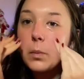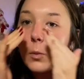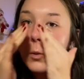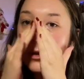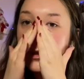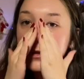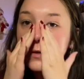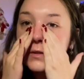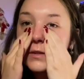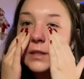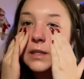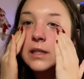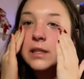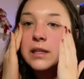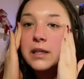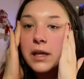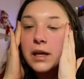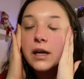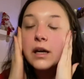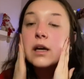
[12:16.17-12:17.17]
what you've seen
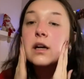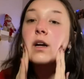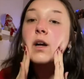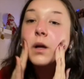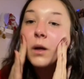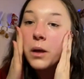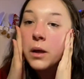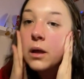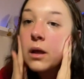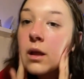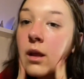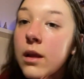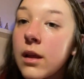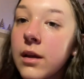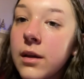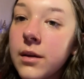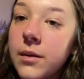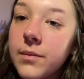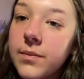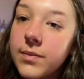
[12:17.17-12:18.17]
there,
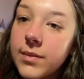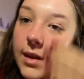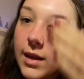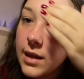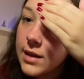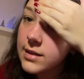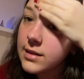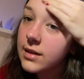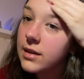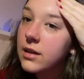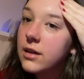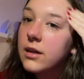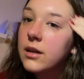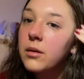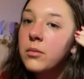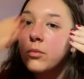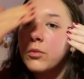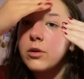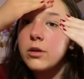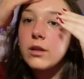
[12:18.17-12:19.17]
is literally
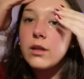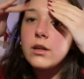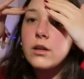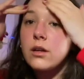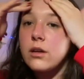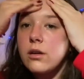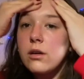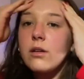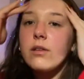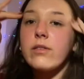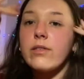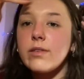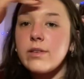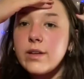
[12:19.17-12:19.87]
more than enough.